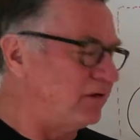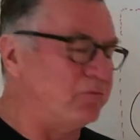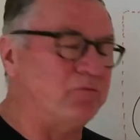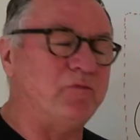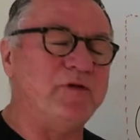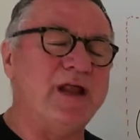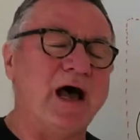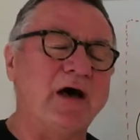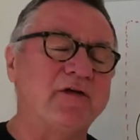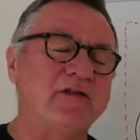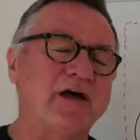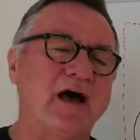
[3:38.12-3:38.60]

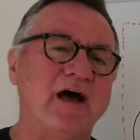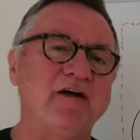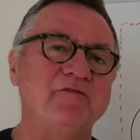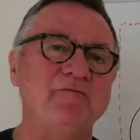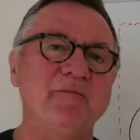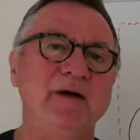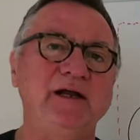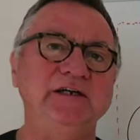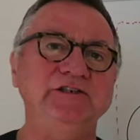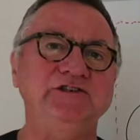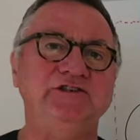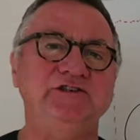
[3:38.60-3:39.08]
Now that
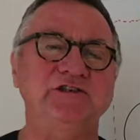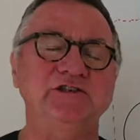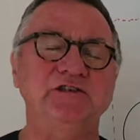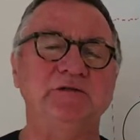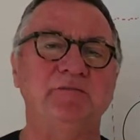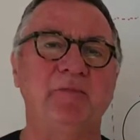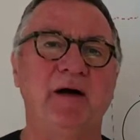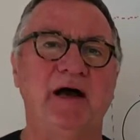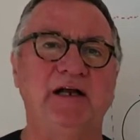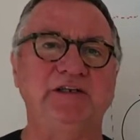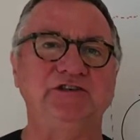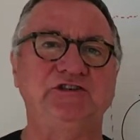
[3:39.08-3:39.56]
I've
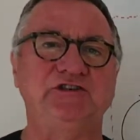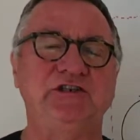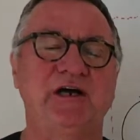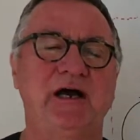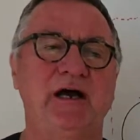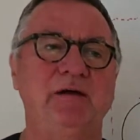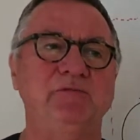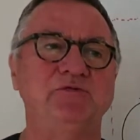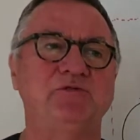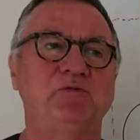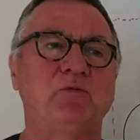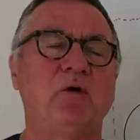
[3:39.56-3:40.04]
mentioned match
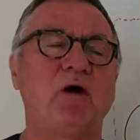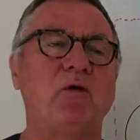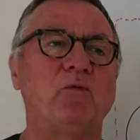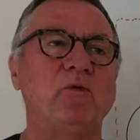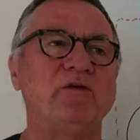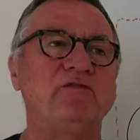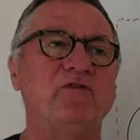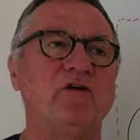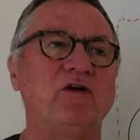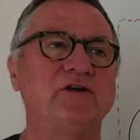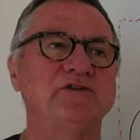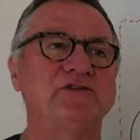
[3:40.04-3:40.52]
types, what
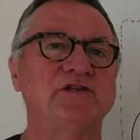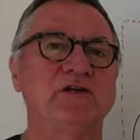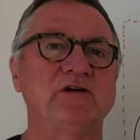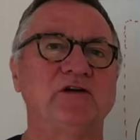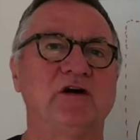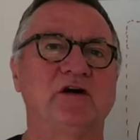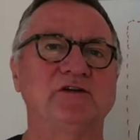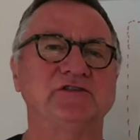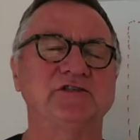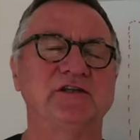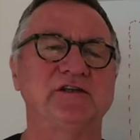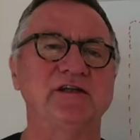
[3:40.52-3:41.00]
we've also
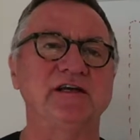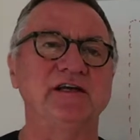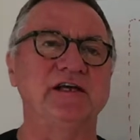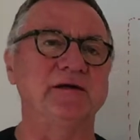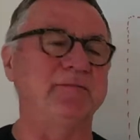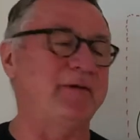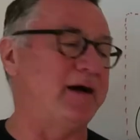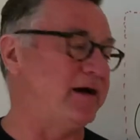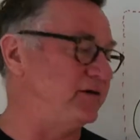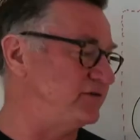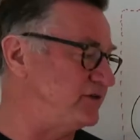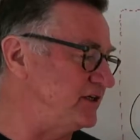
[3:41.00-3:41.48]
got to think
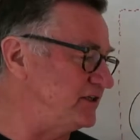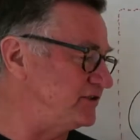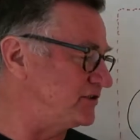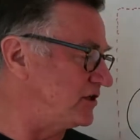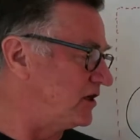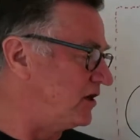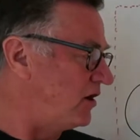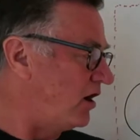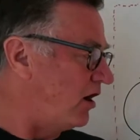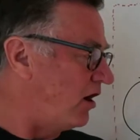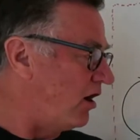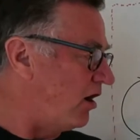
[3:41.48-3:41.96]
about
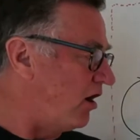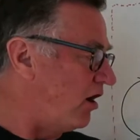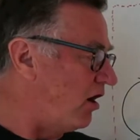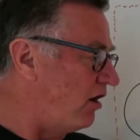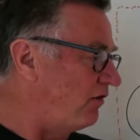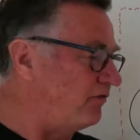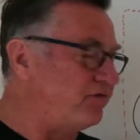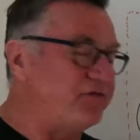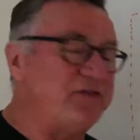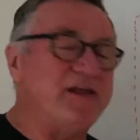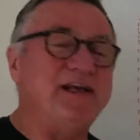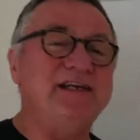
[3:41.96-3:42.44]
is,
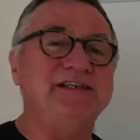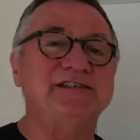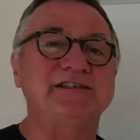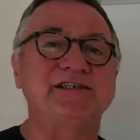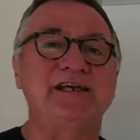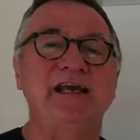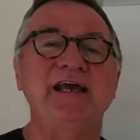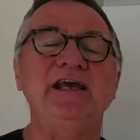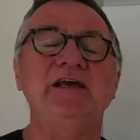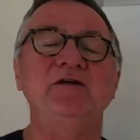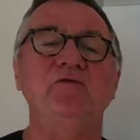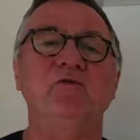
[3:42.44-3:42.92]
of
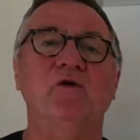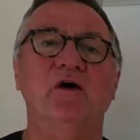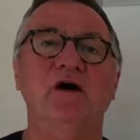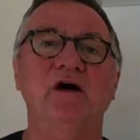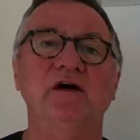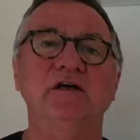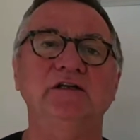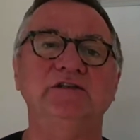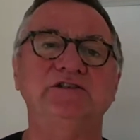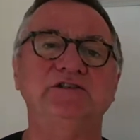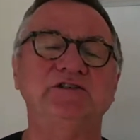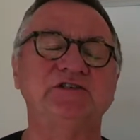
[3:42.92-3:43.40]
these
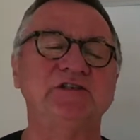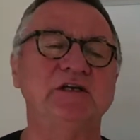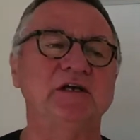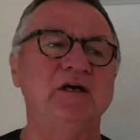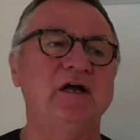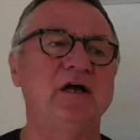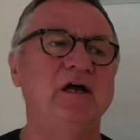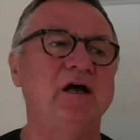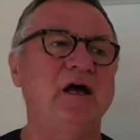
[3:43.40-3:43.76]
keywords,